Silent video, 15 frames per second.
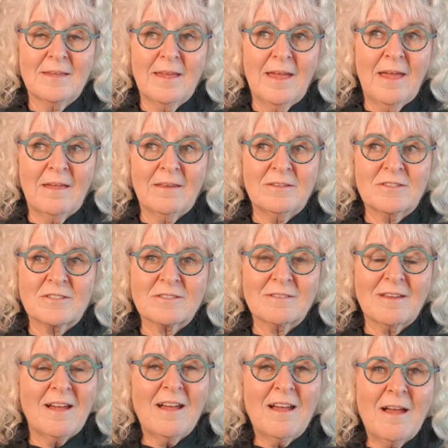And
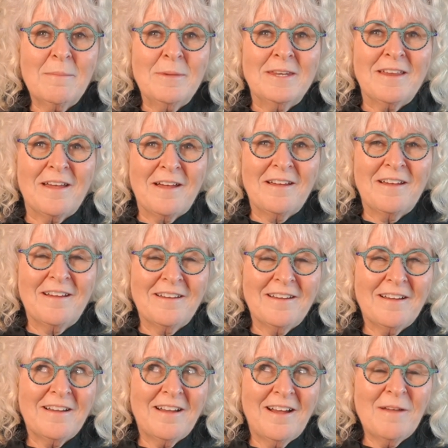I mean,
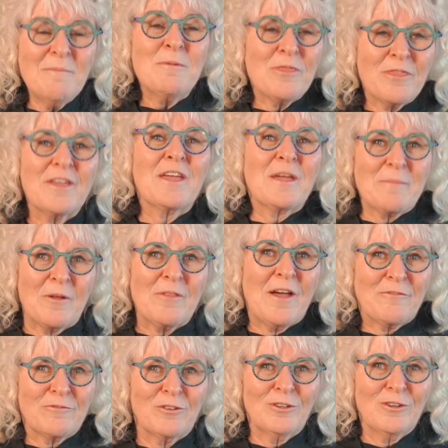I've been thinking about
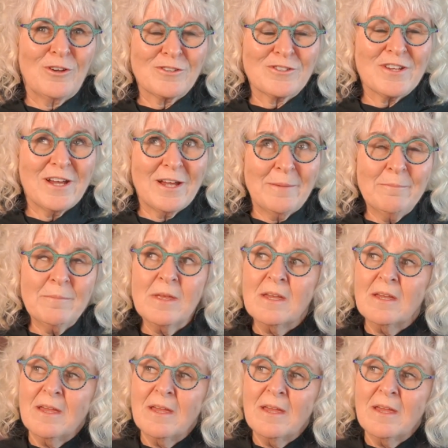that for a long time.